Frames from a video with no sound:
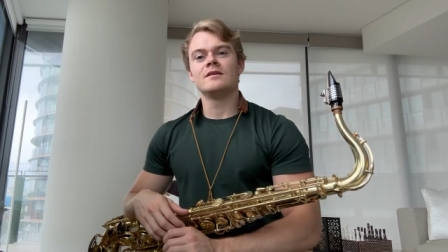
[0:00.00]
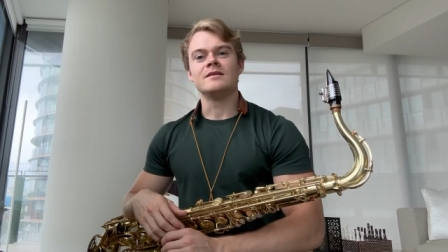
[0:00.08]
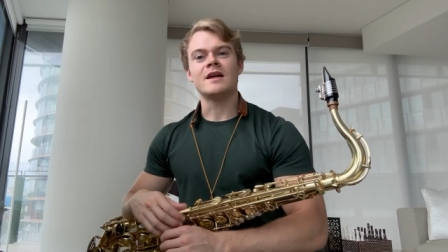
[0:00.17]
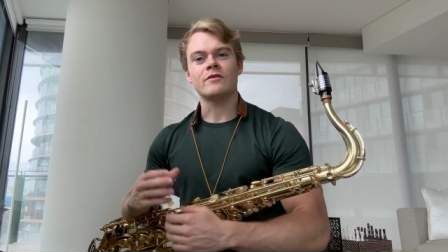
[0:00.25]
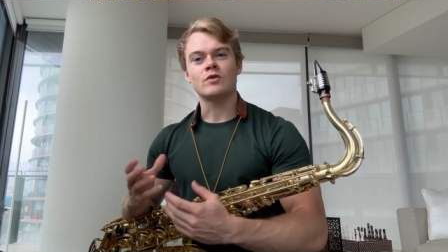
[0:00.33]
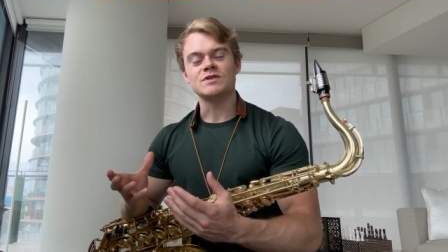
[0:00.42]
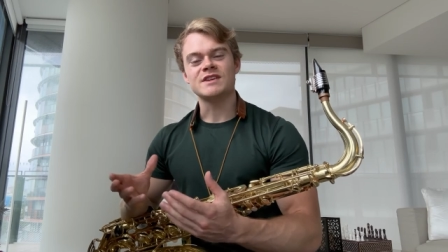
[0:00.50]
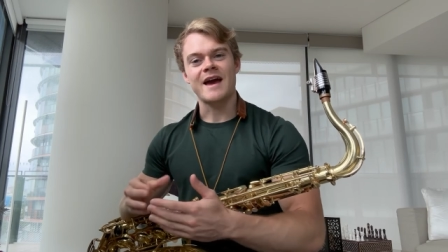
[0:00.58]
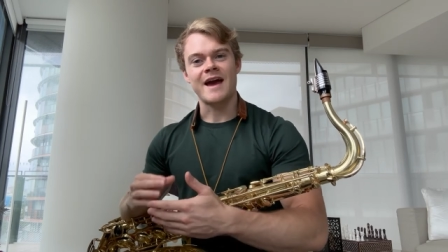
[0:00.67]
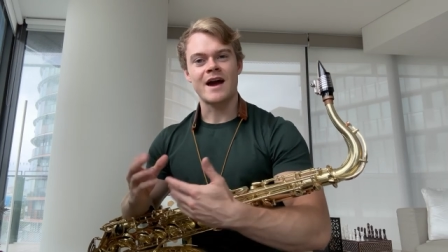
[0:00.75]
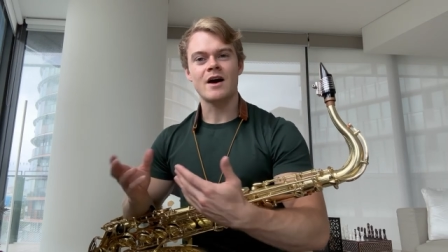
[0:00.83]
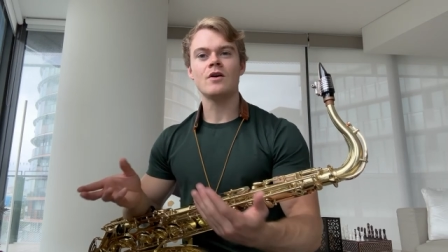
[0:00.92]
Now, of course,
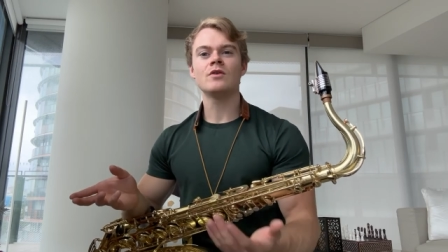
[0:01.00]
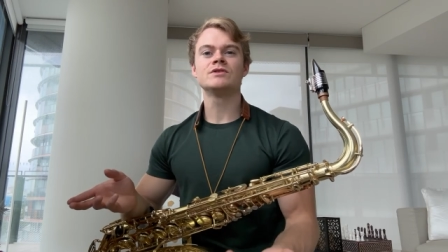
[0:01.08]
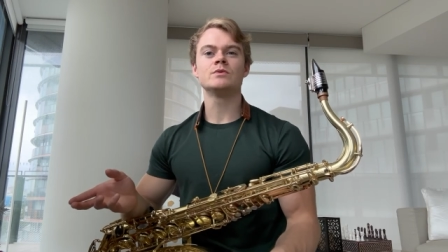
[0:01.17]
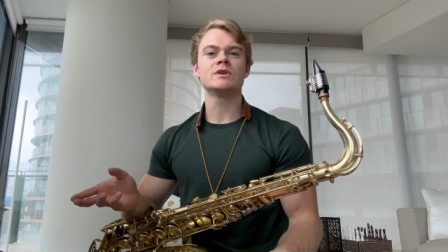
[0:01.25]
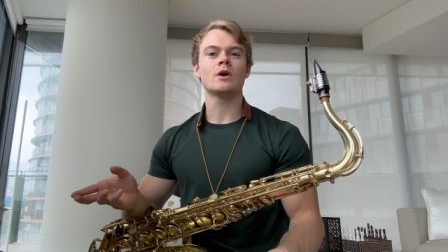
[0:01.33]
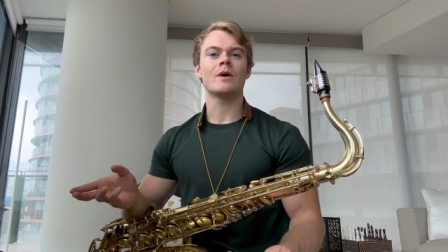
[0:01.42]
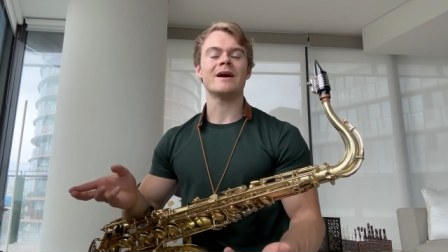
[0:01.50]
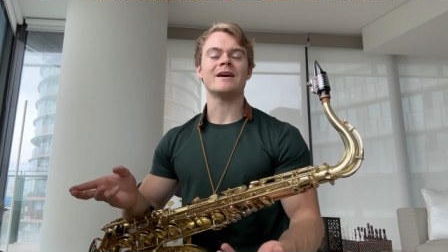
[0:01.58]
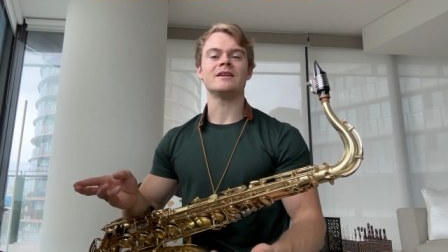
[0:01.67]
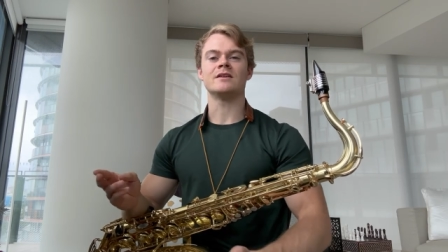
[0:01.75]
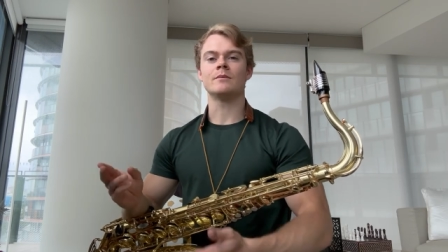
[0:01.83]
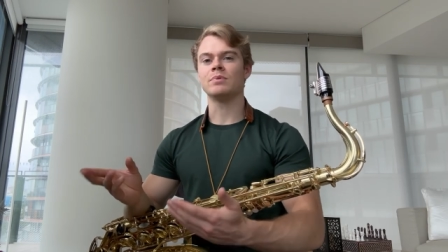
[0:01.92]
how do we go ahead
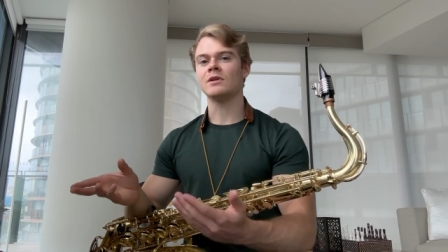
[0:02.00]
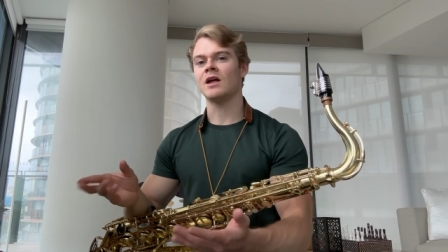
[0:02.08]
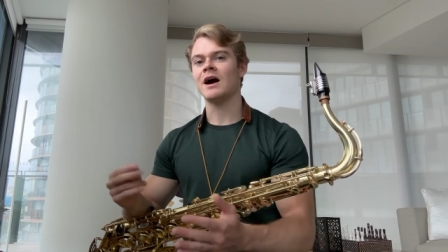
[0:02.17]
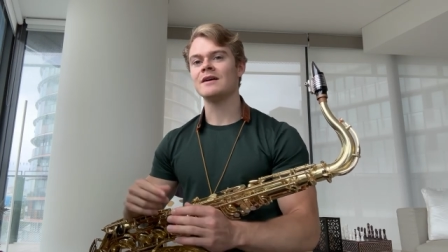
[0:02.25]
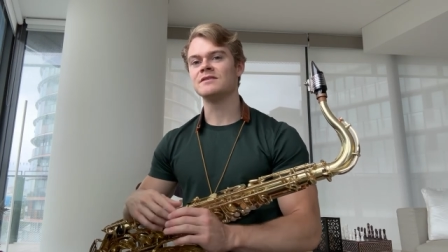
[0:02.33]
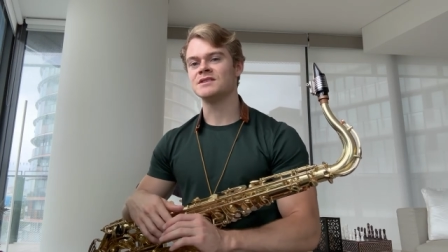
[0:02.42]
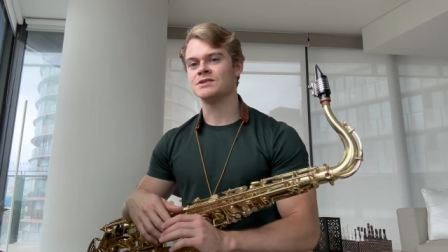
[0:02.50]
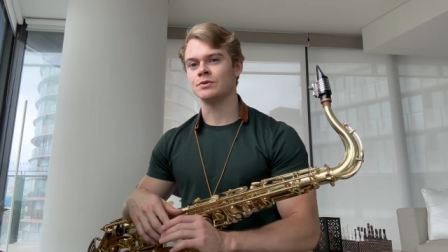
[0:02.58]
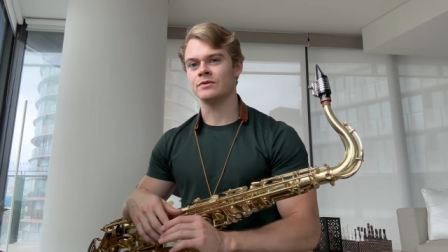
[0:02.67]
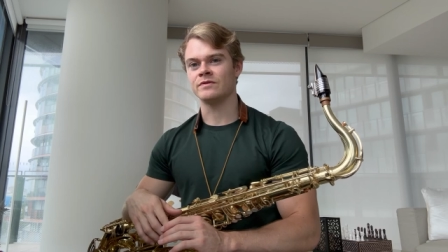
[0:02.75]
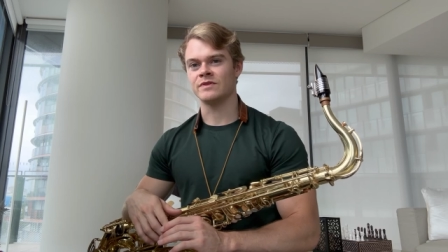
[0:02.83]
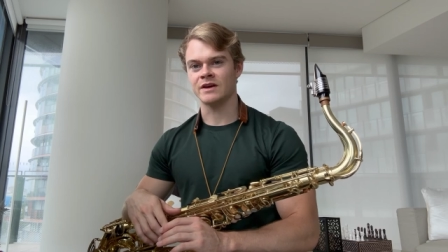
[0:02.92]
and apply this sort
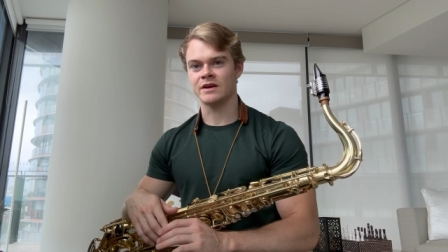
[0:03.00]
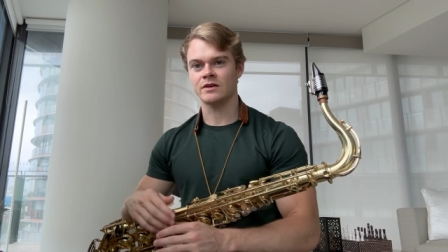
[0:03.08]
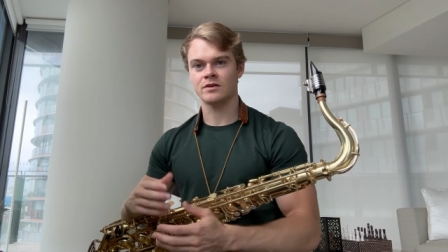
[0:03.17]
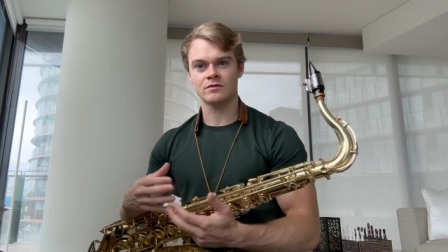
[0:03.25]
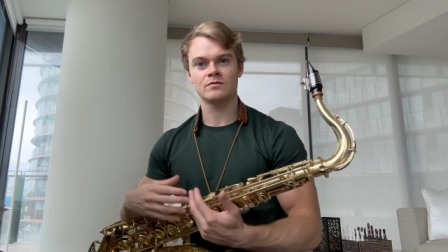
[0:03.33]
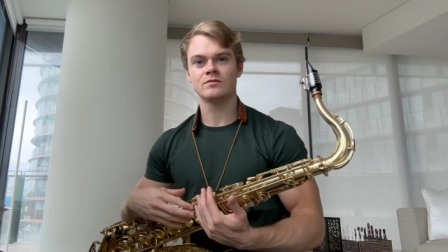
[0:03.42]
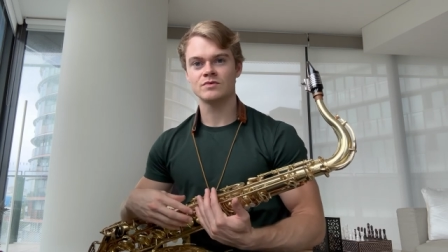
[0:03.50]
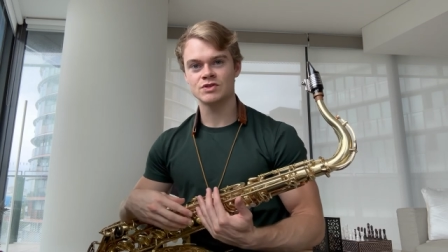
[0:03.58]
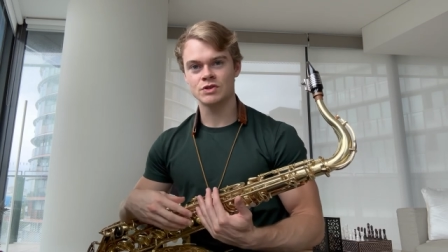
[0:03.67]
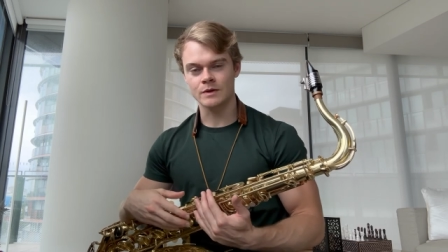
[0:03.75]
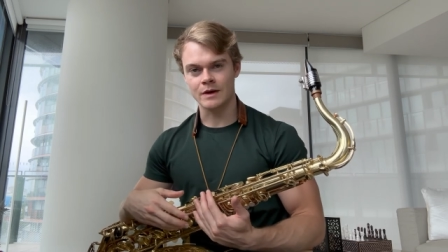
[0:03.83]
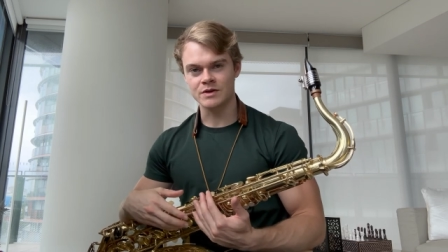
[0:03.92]
of thing
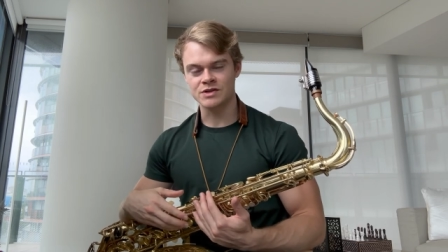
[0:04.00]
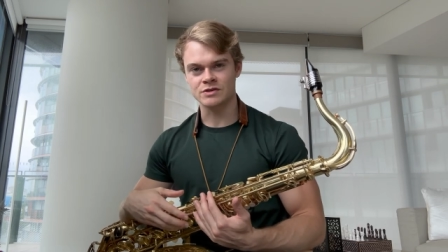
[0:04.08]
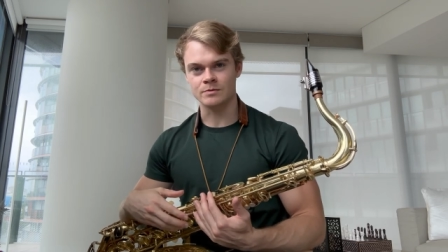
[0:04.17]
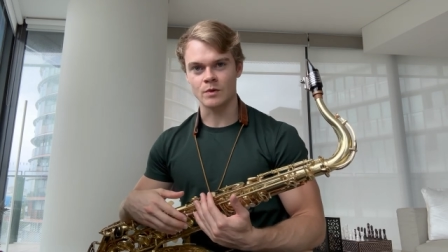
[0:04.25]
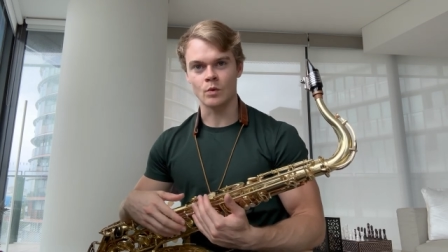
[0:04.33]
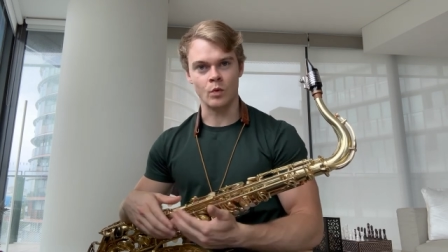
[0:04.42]
to our instrument?